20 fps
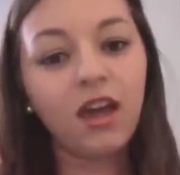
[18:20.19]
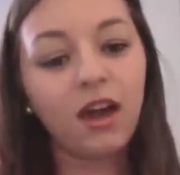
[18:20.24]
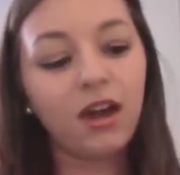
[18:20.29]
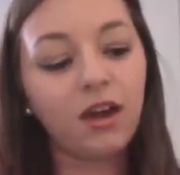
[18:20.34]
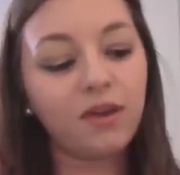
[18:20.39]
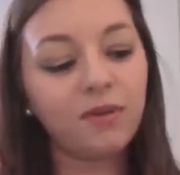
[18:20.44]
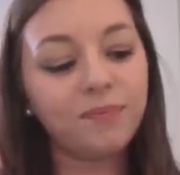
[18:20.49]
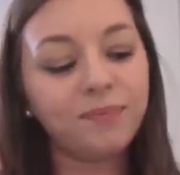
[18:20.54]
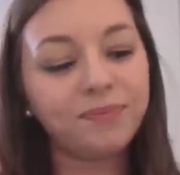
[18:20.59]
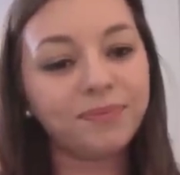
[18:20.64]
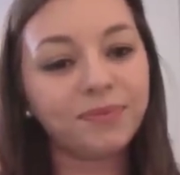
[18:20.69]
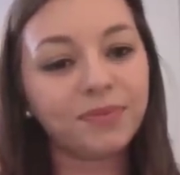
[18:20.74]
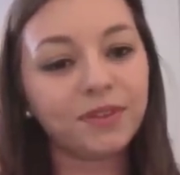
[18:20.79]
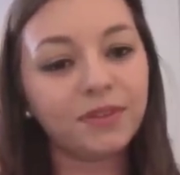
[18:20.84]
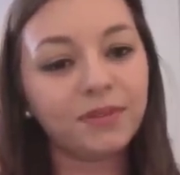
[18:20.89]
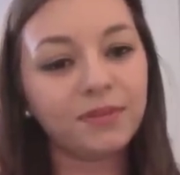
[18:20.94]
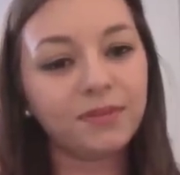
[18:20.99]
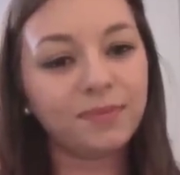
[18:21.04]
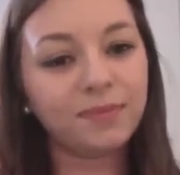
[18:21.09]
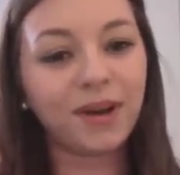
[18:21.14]

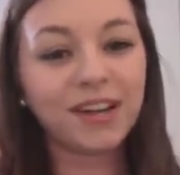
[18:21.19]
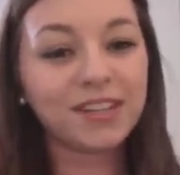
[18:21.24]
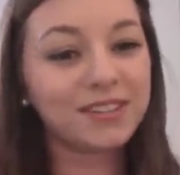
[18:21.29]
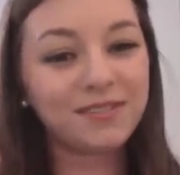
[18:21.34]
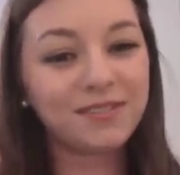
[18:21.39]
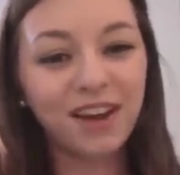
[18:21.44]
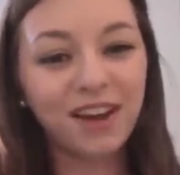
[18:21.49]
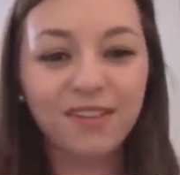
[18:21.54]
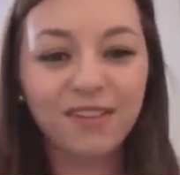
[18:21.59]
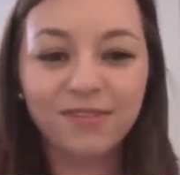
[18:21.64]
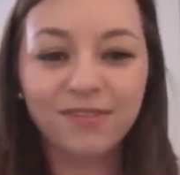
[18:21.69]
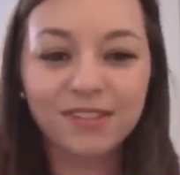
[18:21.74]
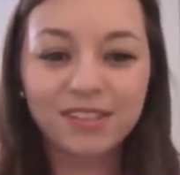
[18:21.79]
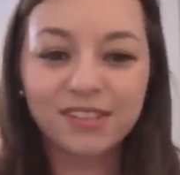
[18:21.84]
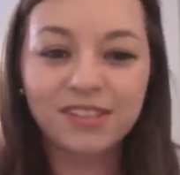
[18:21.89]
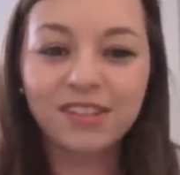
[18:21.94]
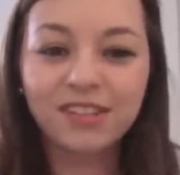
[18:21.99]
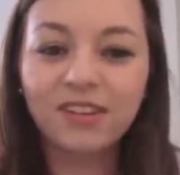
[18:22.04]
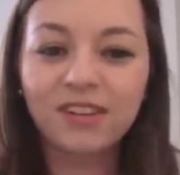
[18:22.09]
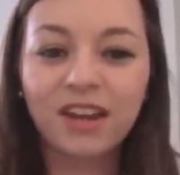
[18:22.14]
But I
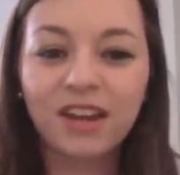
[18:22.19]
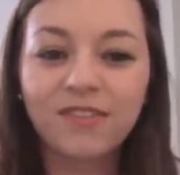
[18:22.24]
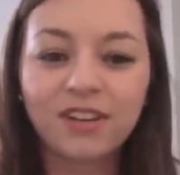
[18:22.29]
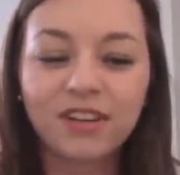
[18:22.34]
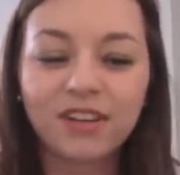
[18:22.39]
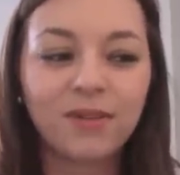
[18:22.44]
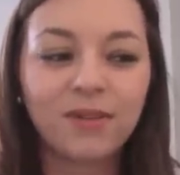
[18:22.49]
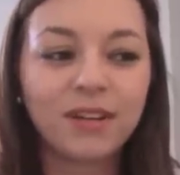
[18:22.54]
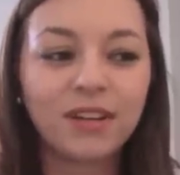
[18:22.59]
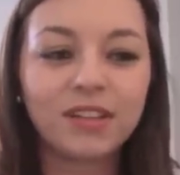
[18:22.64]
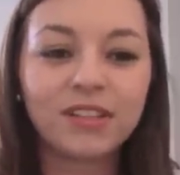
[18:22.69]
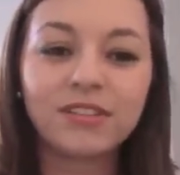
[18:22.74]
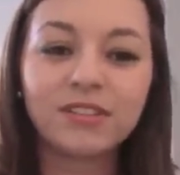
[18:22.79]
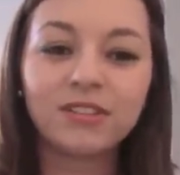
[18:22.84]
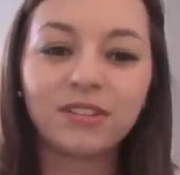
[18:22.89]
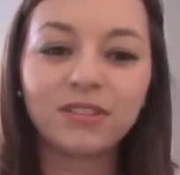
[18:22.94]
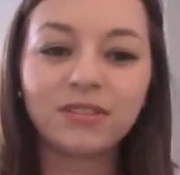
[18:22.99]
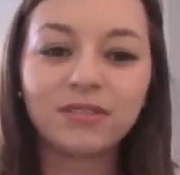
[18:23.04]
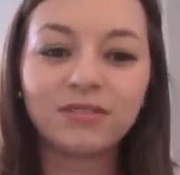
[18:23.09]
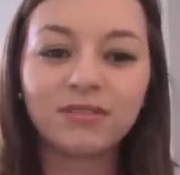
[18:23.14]
just don't ever go in. It's
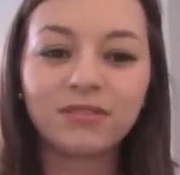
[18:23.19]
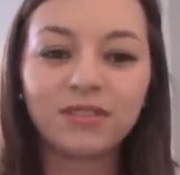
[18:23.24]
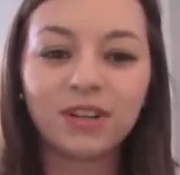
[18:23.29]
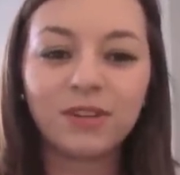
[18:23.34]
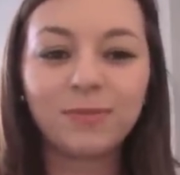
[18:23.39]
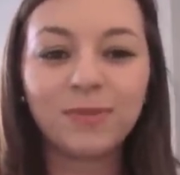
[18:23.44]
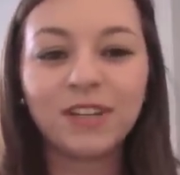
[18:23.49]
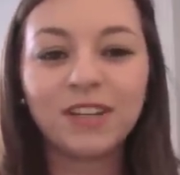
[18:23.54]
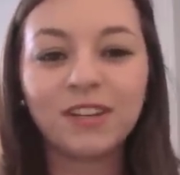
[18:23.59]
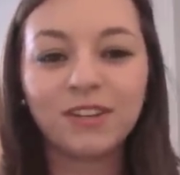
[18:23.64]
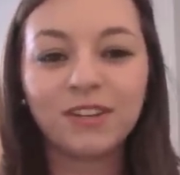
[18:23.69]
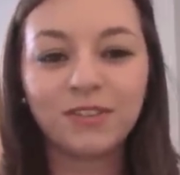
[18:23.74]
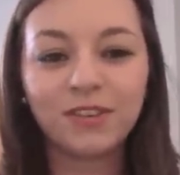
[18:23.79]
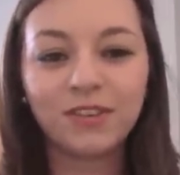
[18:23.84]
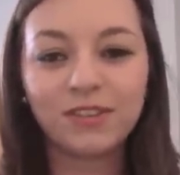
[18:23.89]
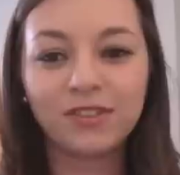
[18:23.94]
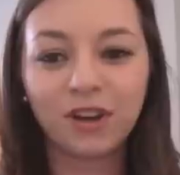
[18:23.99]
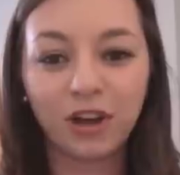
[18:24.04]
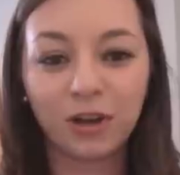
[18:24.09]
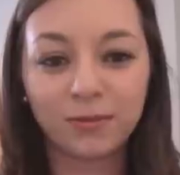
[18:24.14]
not... I've been in a
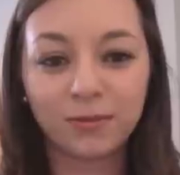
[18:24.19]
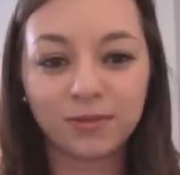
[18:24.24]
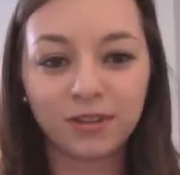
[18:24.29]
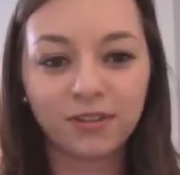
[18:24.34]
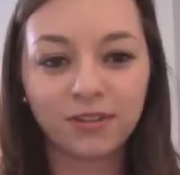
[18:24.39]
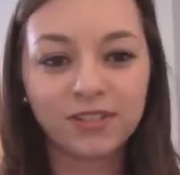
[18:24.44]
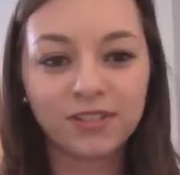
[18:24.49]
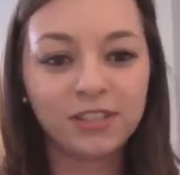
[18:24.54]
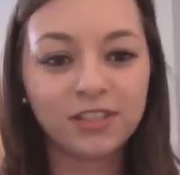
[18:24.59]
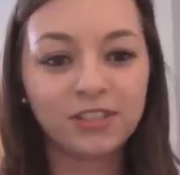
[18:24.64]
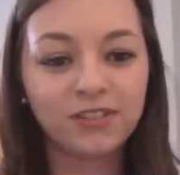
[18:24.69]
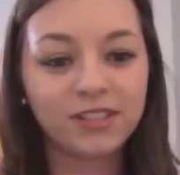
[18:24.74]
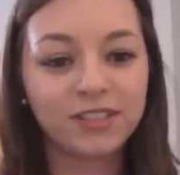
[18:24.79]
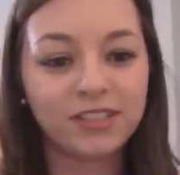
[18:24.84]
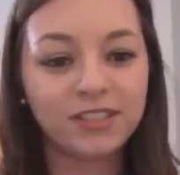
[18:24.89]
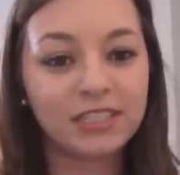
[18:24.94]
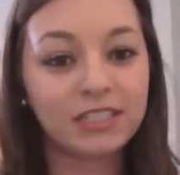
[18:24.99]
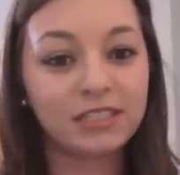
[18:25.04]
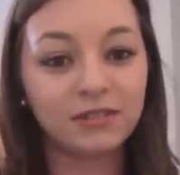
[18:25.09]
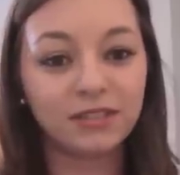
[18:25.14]
few times and I've seen
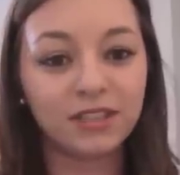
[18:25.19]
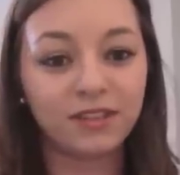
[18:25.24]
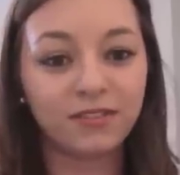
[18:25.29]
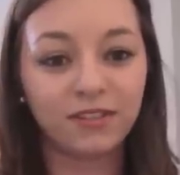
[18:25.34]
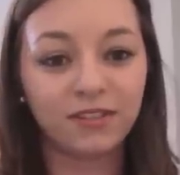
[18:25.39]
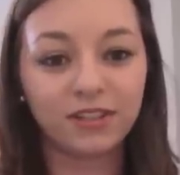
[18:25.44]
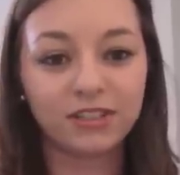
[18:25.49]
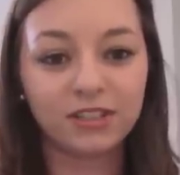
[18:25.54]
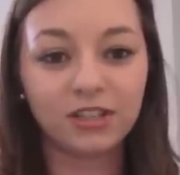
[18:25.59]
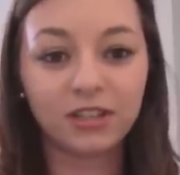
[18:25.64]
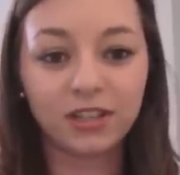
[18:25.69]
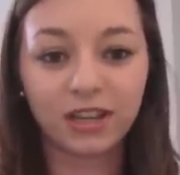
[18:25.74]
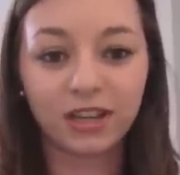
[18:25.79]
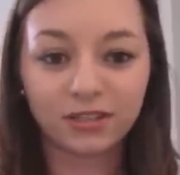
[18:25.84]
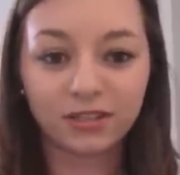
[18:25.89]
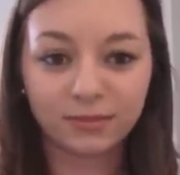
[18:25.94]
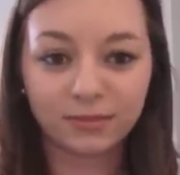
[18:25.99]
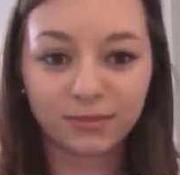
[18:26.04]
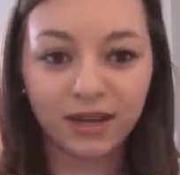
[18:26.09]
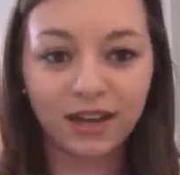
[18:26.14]
dresses still there for like
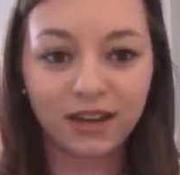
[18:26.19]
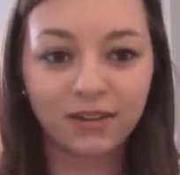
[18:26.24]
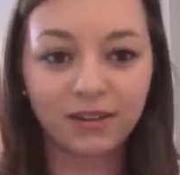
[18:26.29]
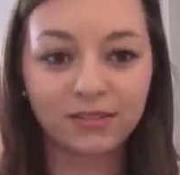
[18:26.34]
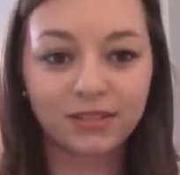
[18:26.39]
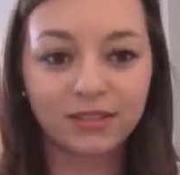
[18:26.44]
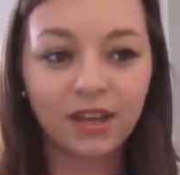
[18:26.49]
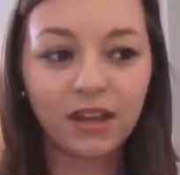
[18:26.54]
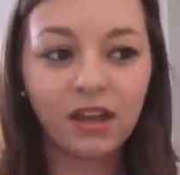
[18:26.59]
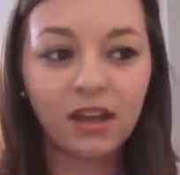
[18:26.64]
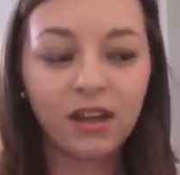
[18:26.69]
£2,000.